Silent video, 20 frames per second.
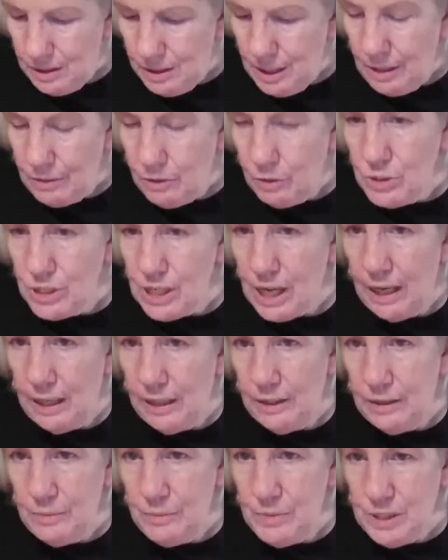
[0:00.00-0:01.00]
Yeah, those
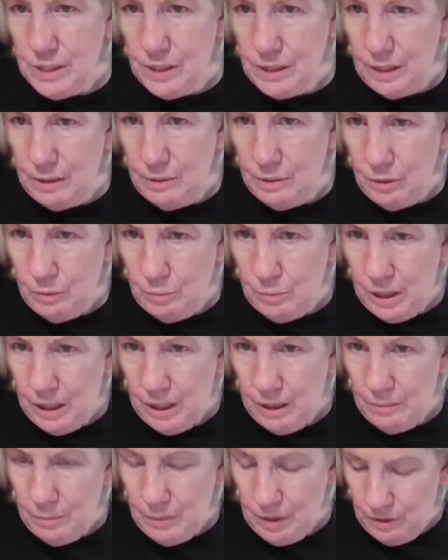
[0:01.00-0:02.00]
items that you
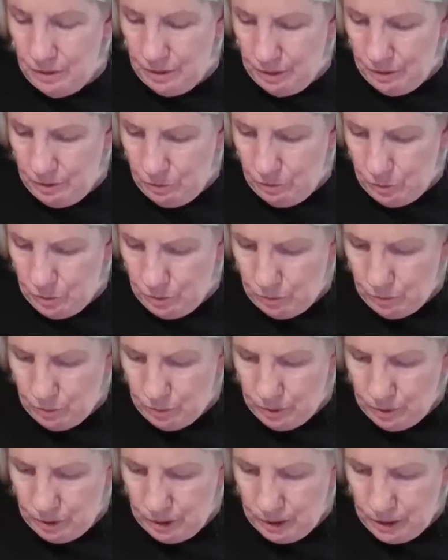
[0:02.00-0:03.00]
made, Marilyn, were
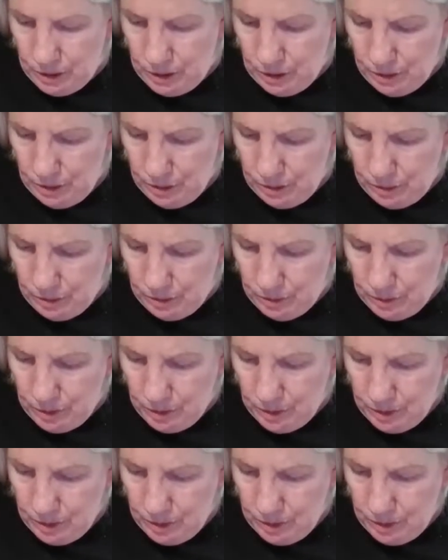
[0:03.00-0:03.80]
really cute.